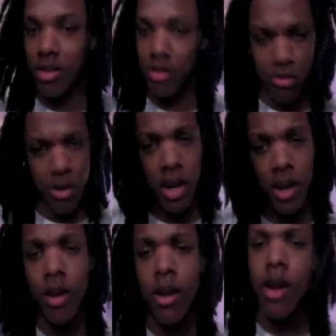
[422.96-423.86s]
It's great.
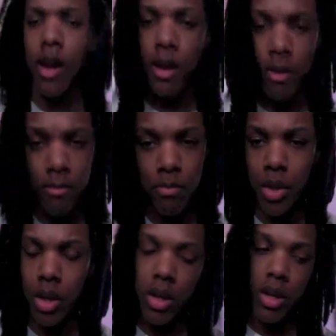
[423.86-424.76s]

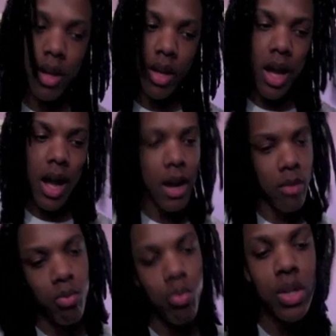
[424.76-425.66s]
I
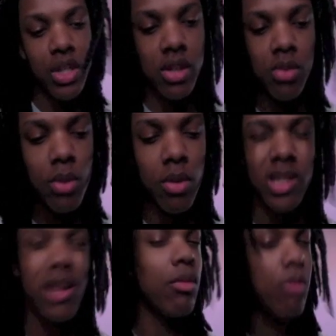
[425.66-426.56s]
wish we would have seen
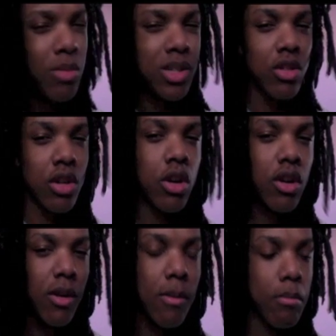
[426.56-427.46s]
a little more Mr.
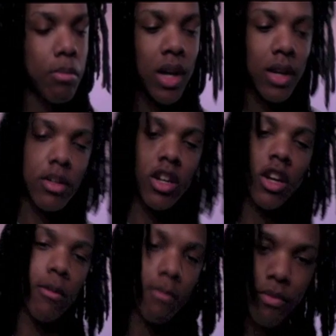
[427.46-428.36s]
Turner, but, you
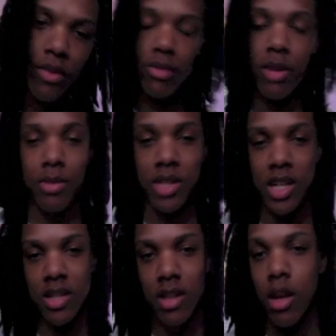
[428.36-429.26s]
know, that's what happens, I
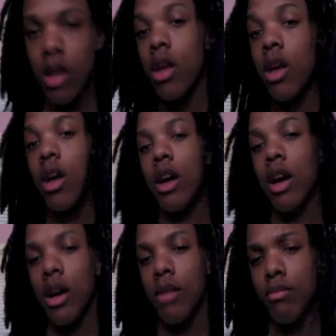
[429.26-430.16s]
guess.
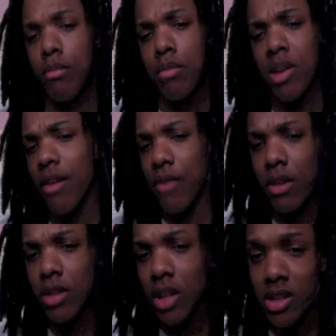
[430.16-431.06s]
But yeah, final
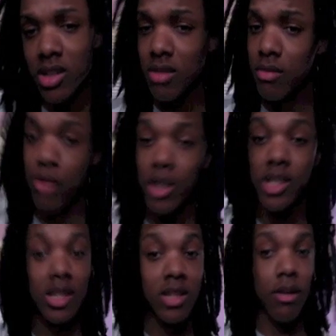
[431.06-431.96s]
thoughts. Great
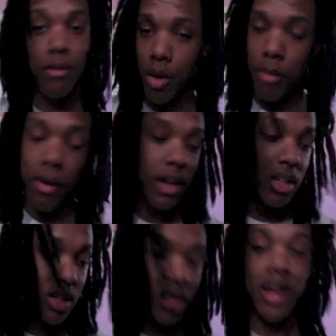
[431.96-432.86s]
season, well
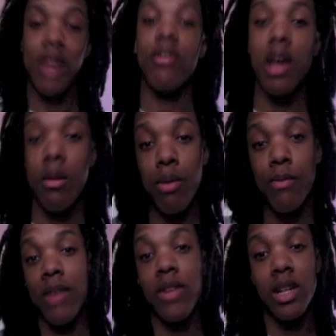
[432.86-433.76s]
balanced. I give it an 8.5
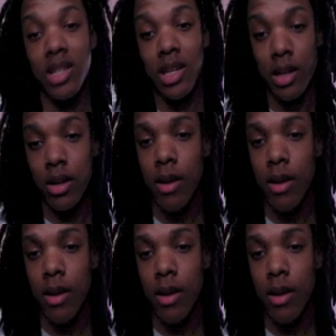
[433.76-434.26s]
out of 10.